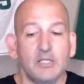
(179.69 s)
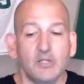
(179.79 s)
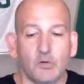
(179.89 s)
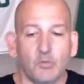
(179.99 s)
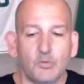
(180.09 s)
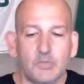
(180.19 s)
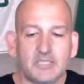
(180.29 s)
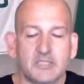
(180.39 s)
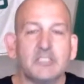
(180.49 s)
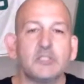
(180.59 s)
Well,
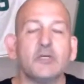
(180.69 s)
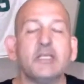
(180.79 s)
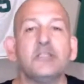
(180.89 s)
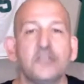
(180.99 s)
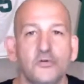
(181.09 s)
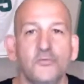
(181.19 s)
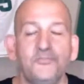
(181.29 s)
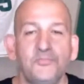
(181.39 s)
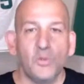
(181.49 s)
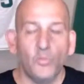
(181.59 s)
let's look into
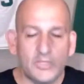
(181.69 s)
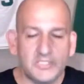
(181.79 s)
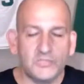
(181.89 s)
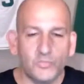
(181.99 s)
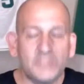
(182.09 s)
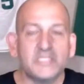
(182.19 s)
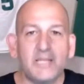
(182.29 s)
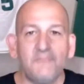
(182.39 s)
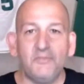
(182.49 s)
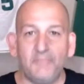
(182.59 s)
what's an
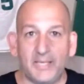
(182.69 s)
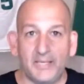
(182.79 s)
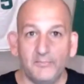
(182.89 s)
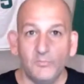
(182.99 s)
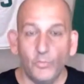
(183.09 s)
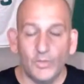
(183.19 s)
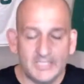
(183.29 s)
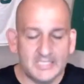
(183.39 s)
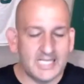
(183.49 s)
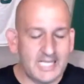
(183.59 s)
MVP.
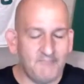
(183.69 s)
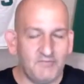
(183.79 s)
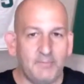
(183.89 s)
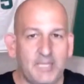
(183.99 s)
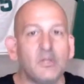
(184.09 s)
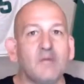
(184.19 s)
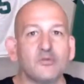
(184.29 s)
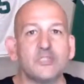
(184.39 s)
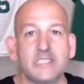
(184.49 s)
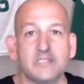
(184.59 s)
What's an MVP level
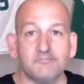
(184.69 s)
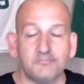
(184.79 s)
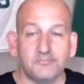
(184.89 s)
season?